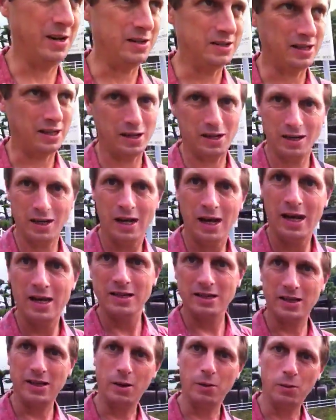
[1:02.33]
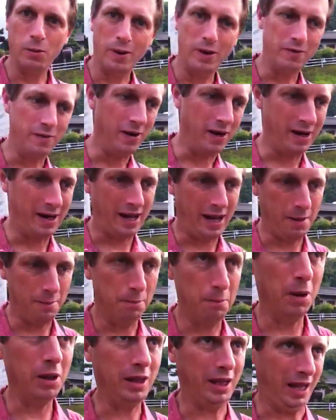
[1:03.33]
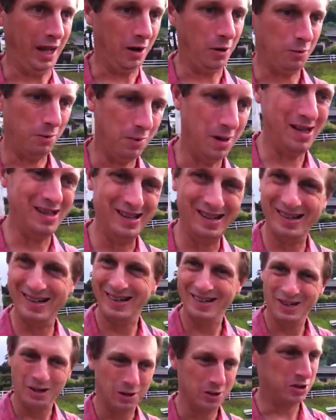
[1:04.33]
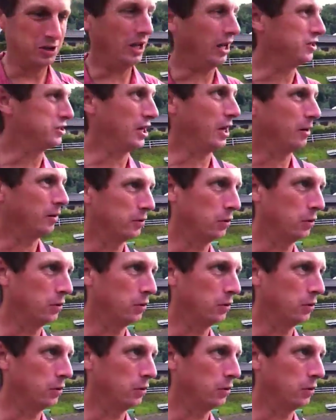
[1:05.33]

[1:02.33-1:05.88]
and said they would wave at Mully. I hope she got shout